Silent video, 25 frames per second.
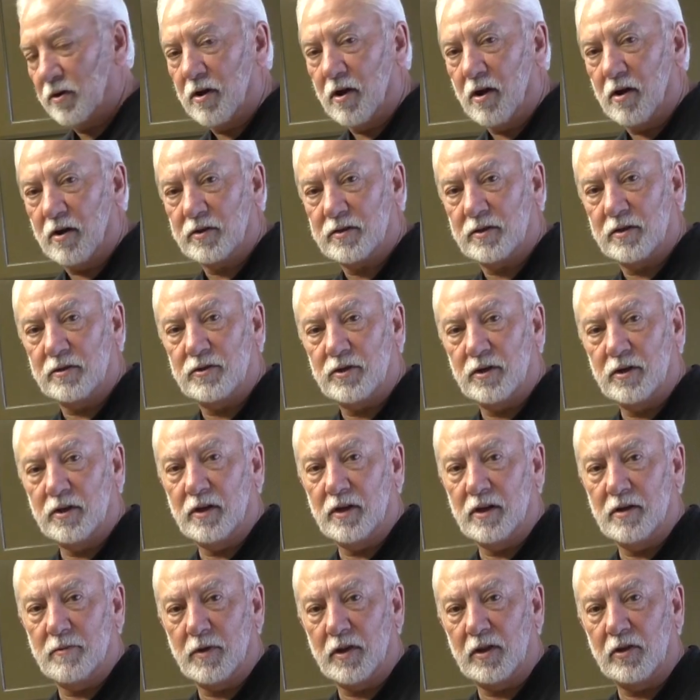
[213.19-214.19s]
dogs that you
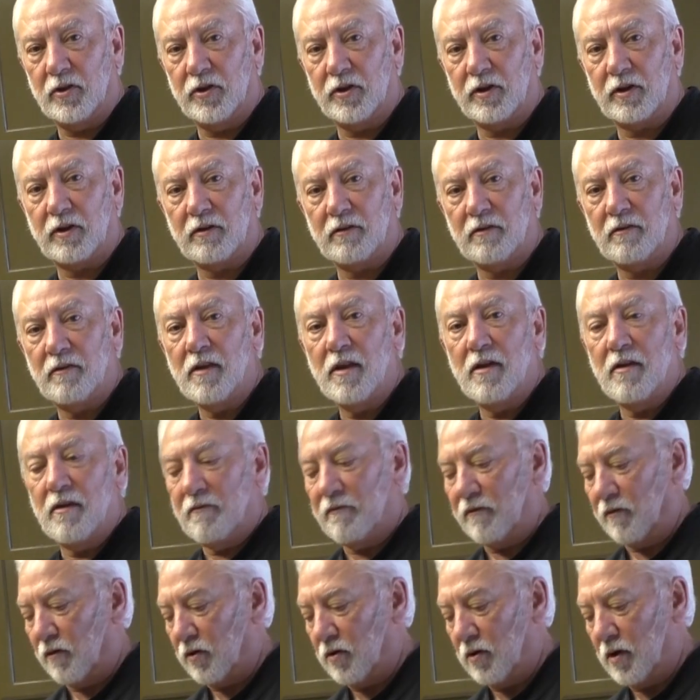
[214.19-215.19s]
need to be looking
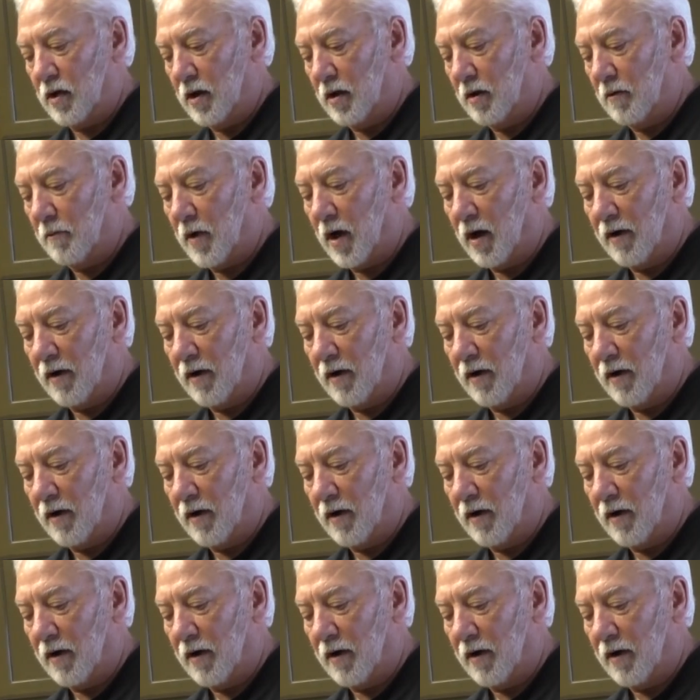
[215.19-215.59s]
for uh,